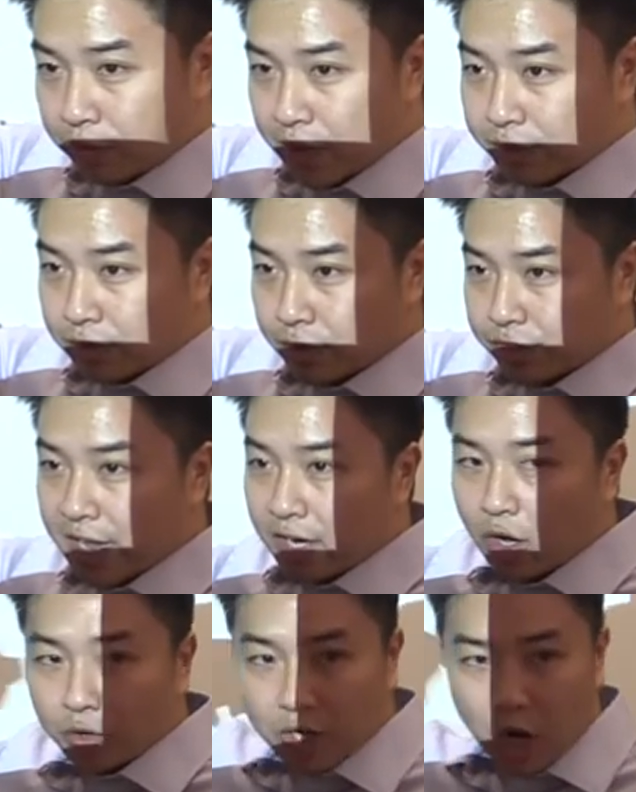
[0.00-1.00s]
investors had
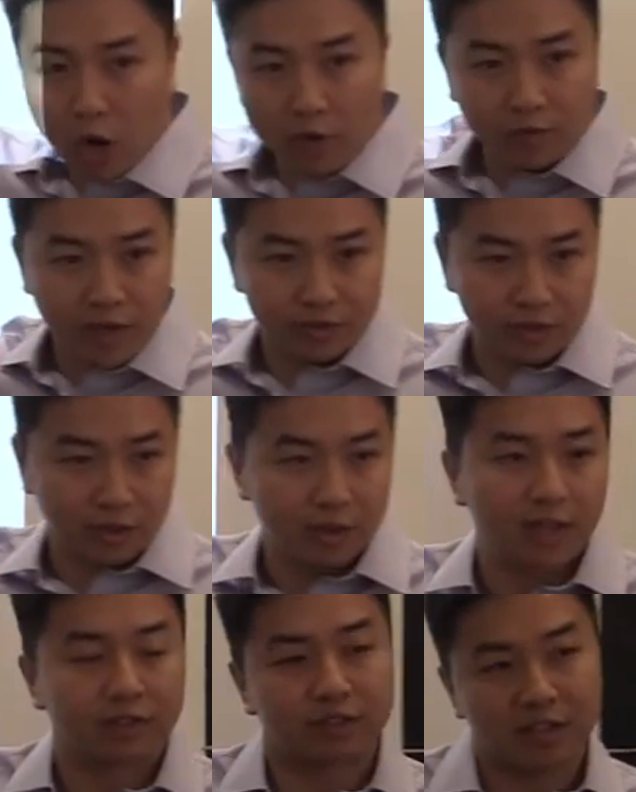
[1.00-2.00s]
all co-invested
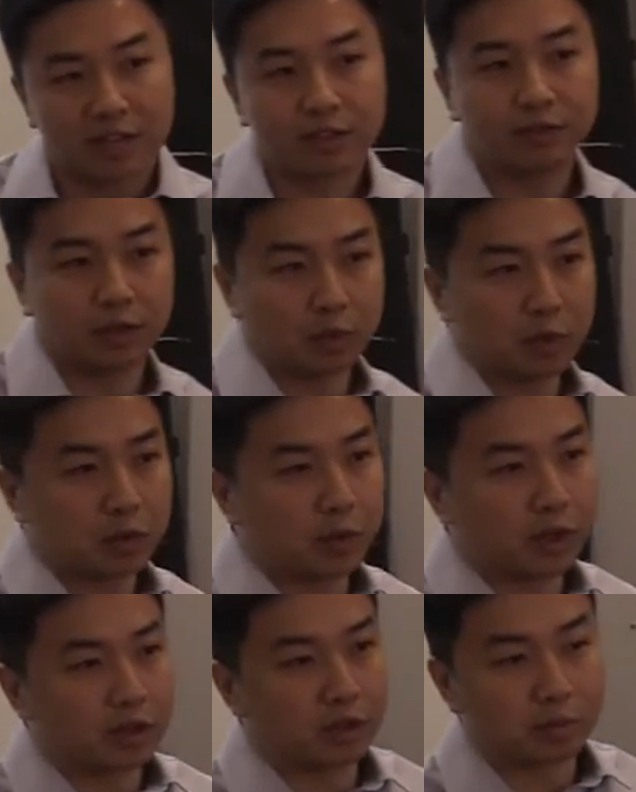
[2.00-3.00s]
extensively with
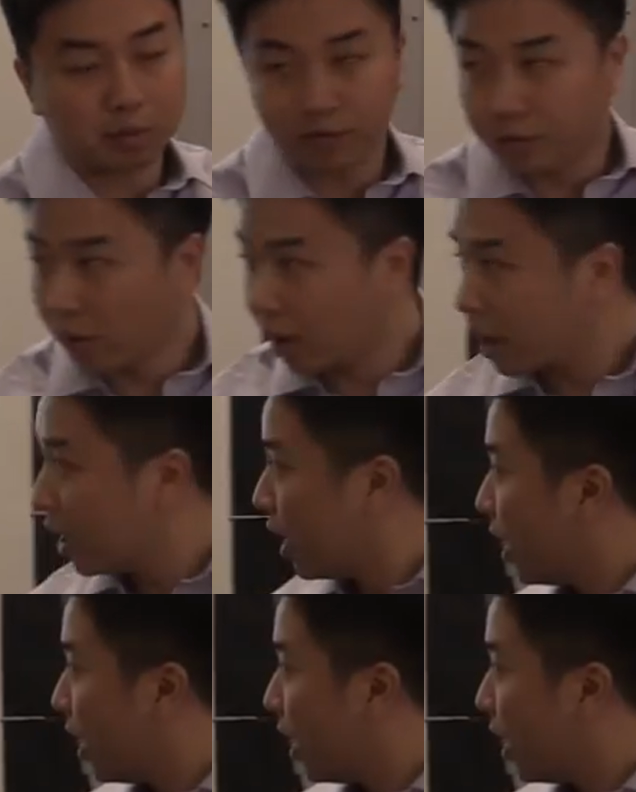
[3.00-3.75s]
one another before,